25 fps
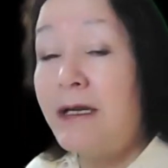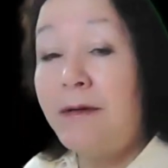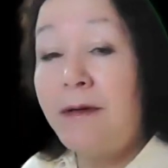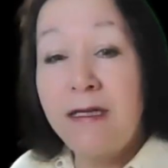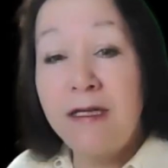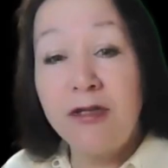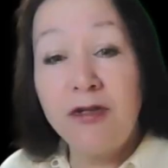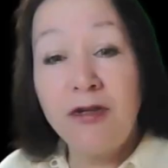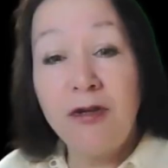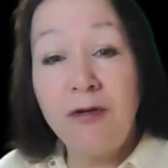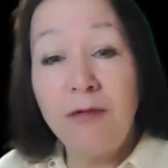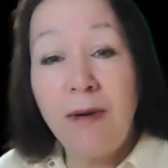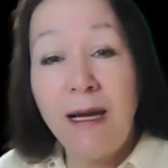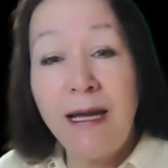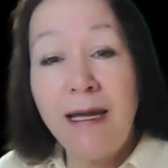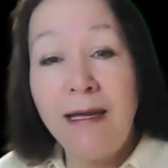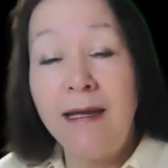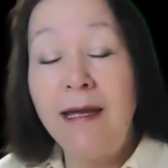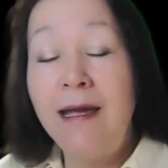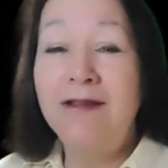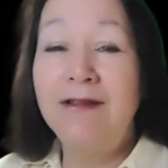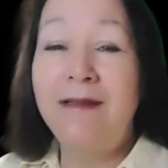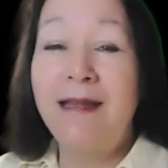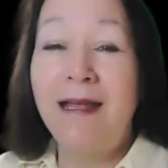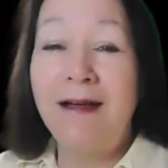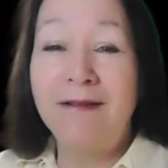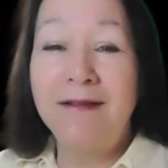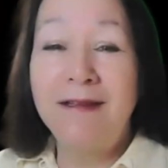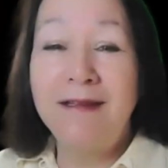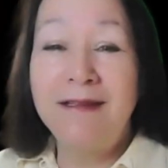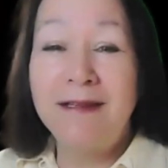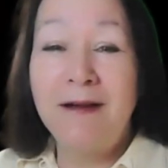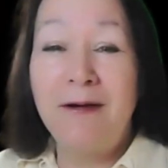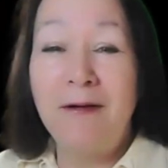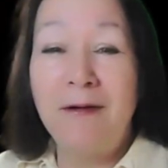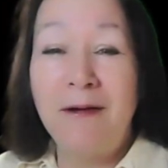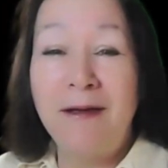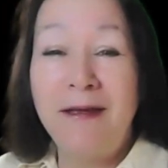There's no way to tell this
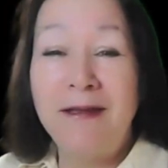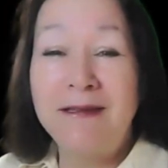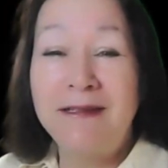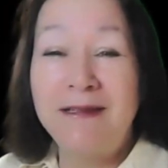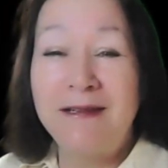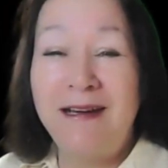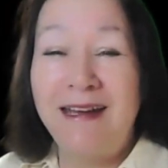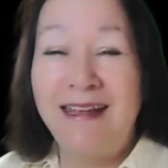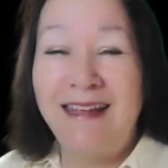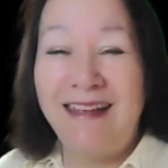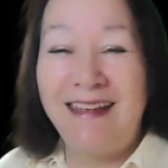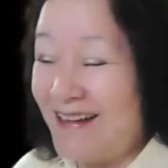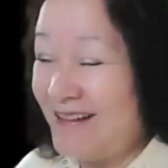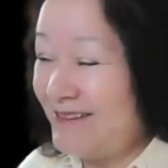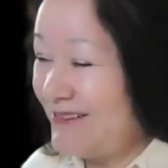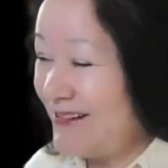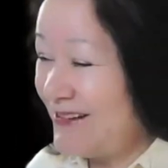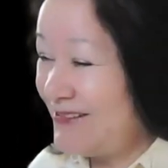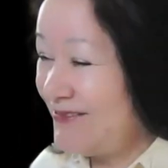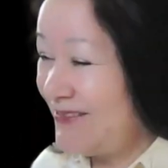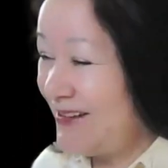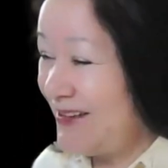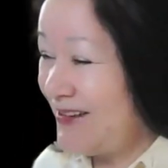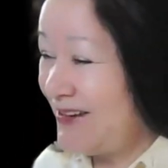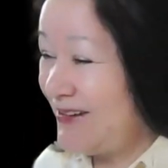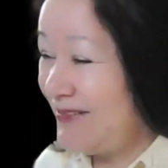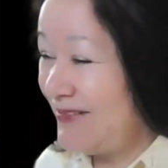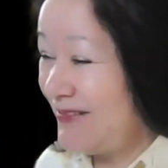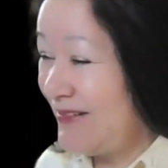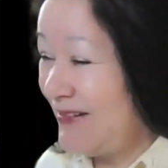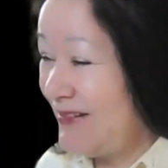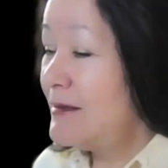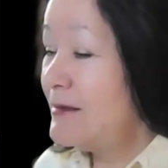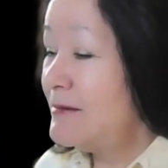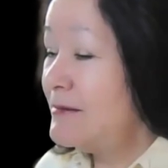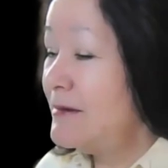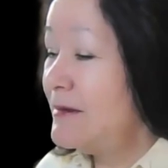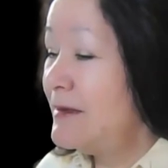whole history in one video.
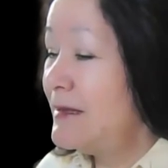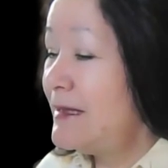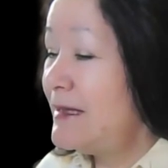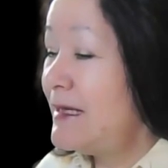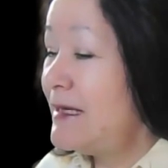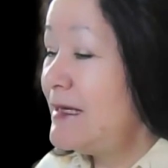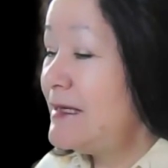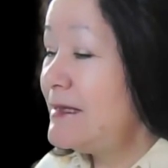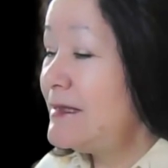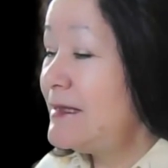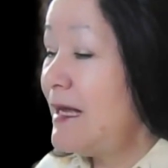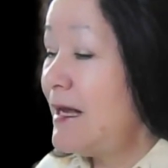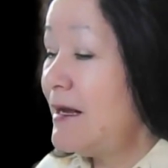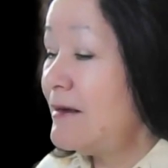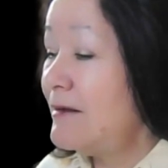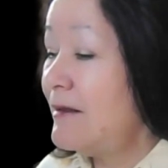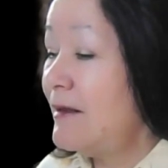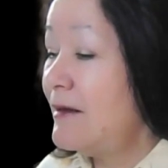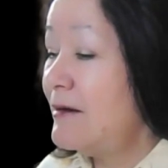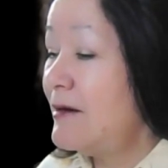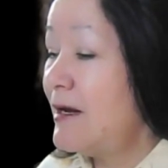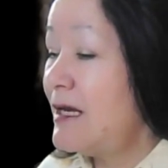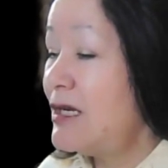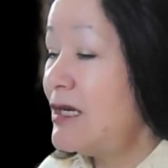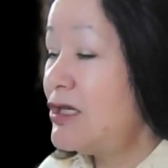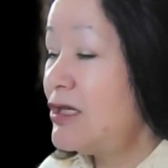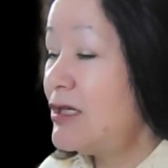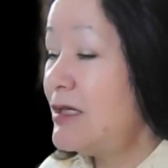So this declaration